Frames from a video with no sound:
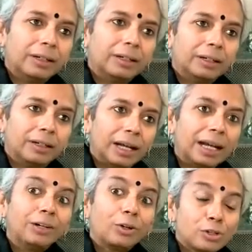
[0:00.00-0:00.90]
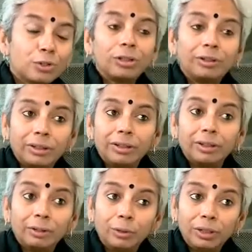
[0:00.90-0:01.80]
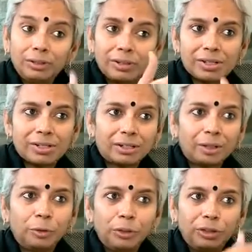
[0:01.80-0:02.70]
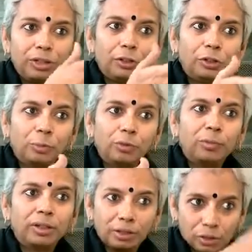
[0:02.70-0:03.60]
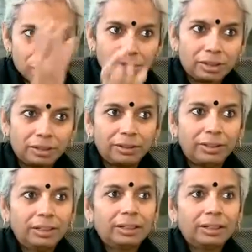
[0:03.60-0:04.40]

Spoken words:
And also it triggered a whole interest in community radio movement across the country.